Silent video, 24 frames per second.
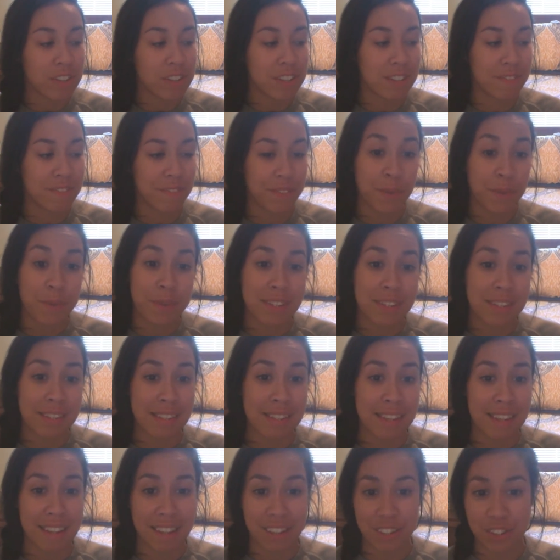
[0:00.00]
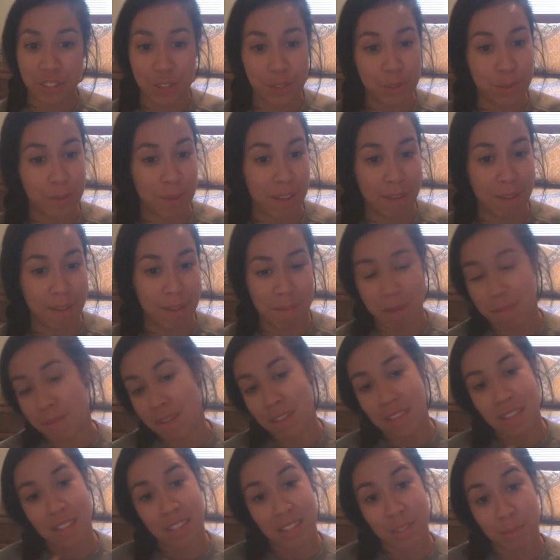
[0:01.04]
disfluency issue, and
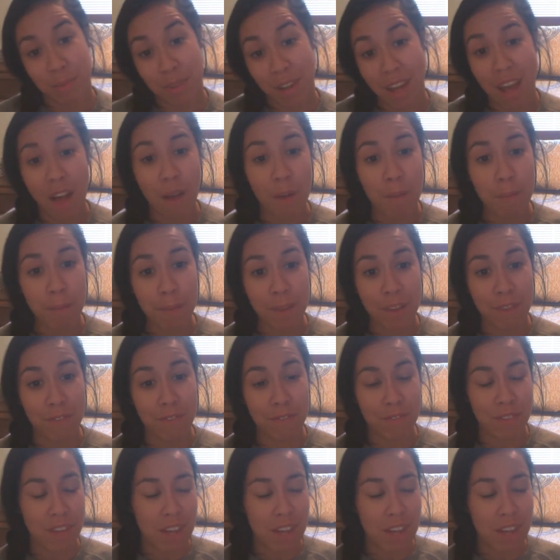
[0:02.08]
maybe this would help if,